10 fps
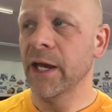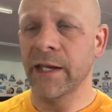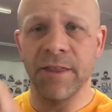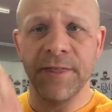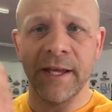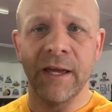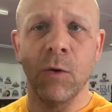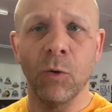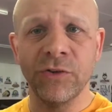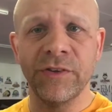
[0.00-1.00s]
And the thing at
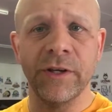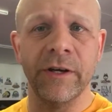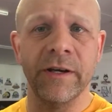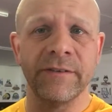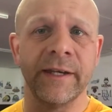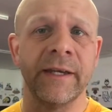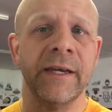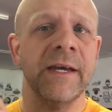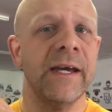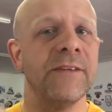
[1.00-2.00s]
Orange Theory is like,
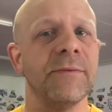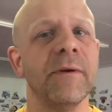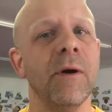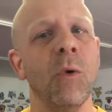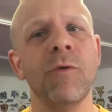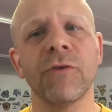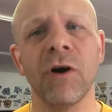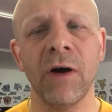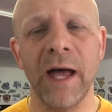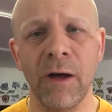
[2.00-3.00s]
it's
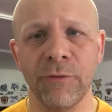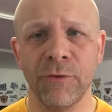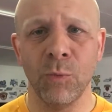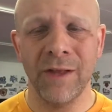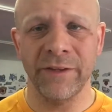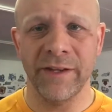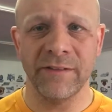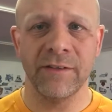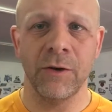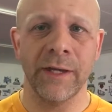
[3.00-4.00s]
overall health and
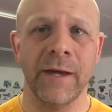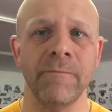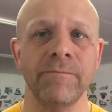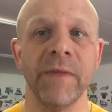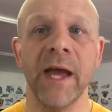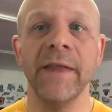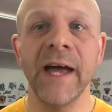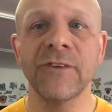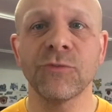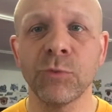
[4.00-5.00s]
wellness, okay? And
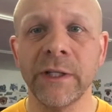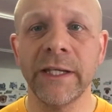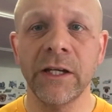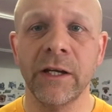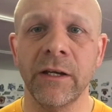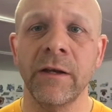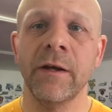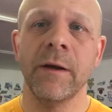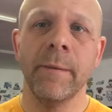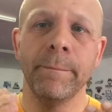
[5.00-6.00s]
that's really good.
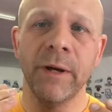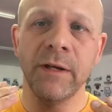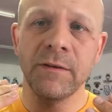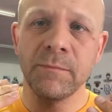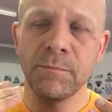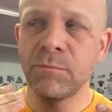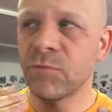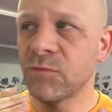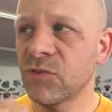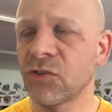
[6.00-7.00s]
But
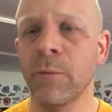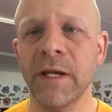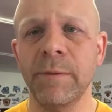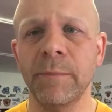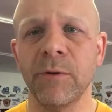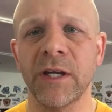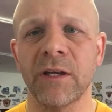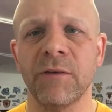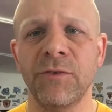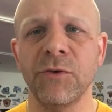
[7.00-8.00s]
so many people get
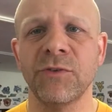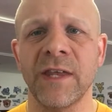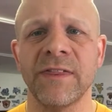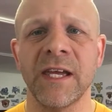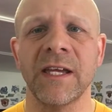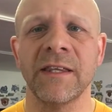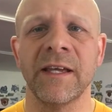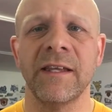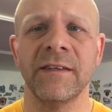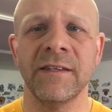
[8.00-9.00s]
confused on thinking
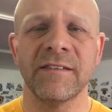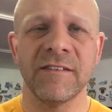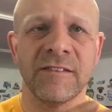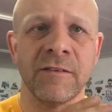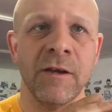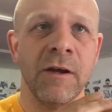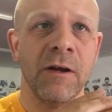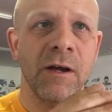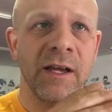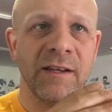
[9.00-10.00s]
that this is
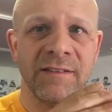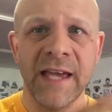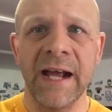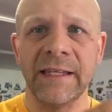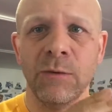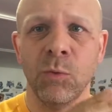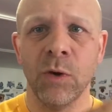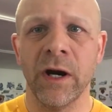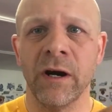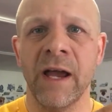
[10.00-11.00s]
exactly
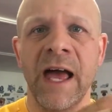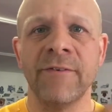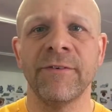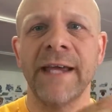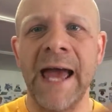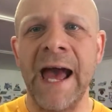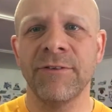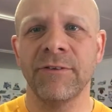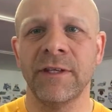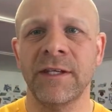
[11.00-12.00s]
where every
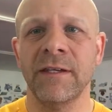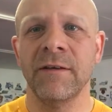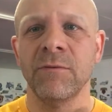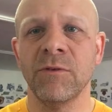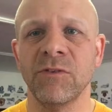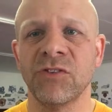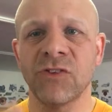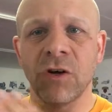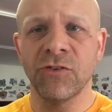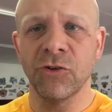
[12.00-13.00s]
athlete
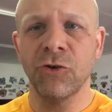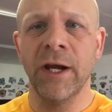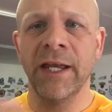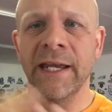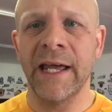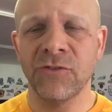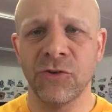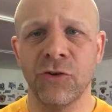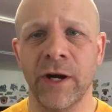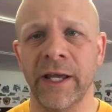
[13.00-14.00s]
starts their training and ends
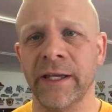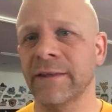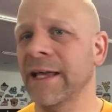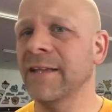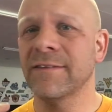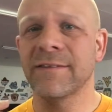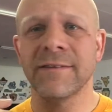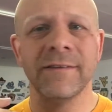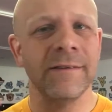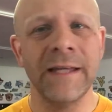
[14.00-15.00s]
their training.
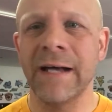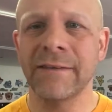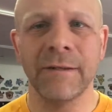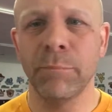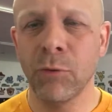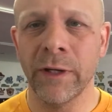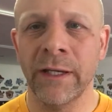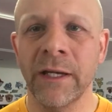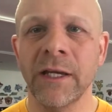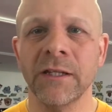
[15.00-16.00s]
That's not the
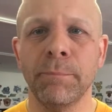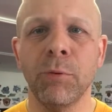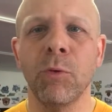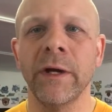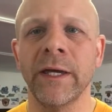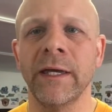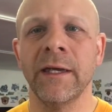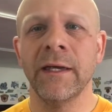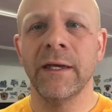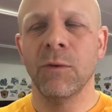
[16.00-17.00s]
point. The point
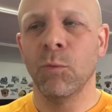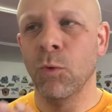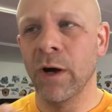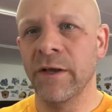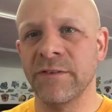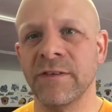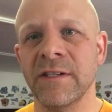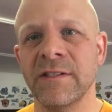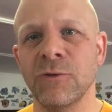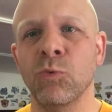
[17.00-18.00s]
was
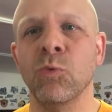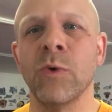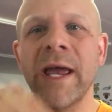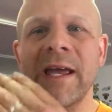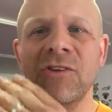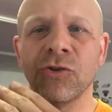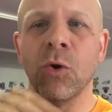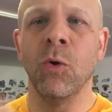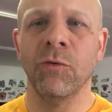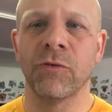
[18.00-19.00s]
to raise
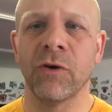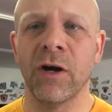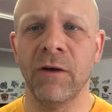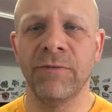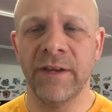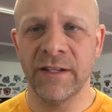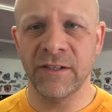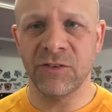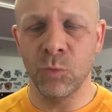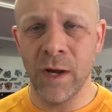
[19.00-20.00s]
your overall
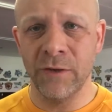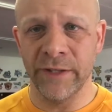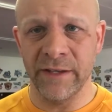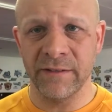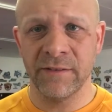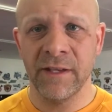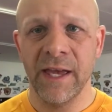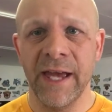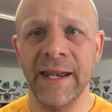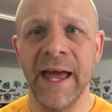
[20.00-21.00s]
fitness and wellness
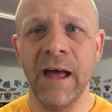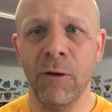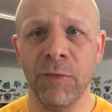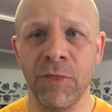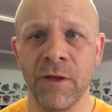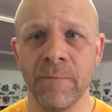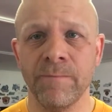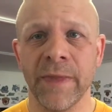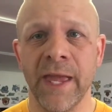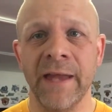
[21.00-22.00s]
and health,
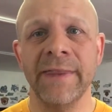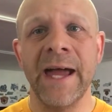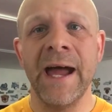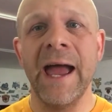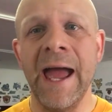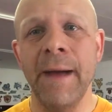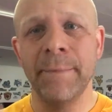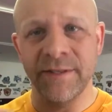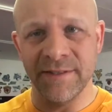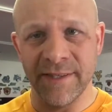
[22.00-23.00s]
and that
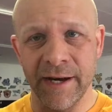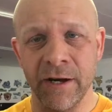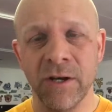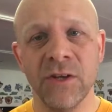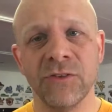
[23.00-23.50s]
happens there.